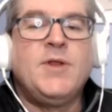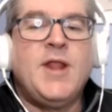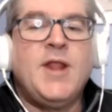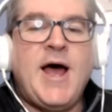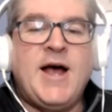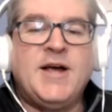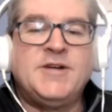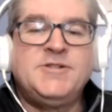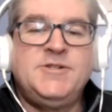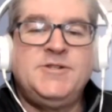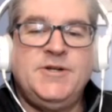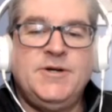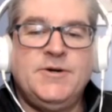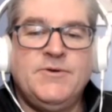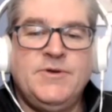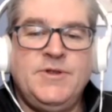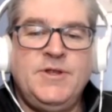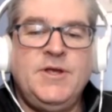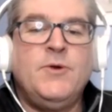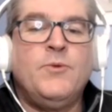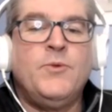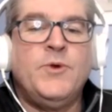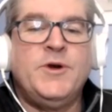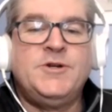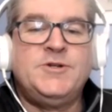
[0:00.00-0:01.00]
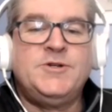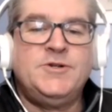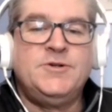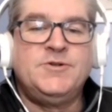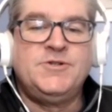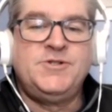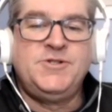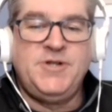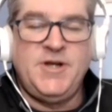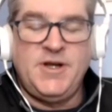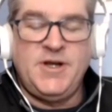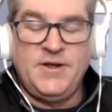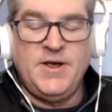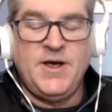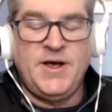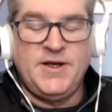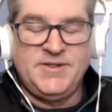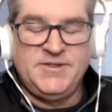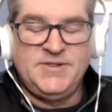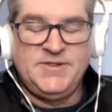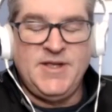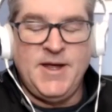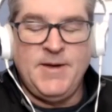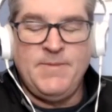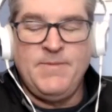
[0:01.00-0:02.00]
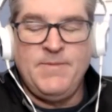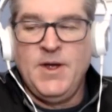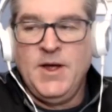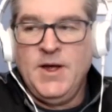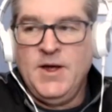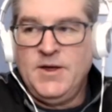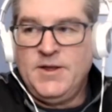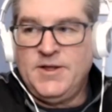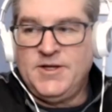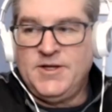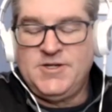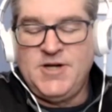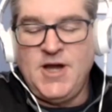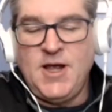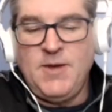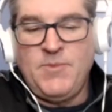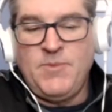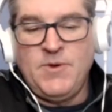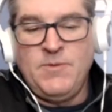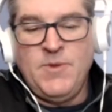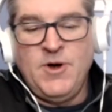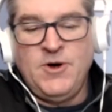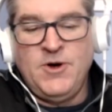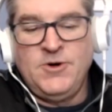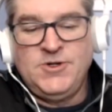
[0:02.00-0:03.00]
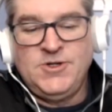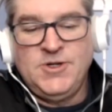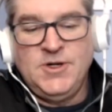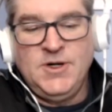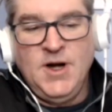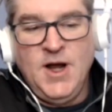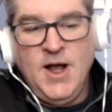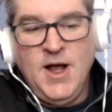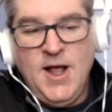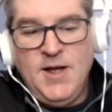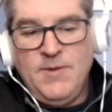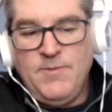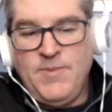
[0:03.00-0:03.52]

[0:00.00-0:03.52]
last year in the original Sim, the Shape in Motion,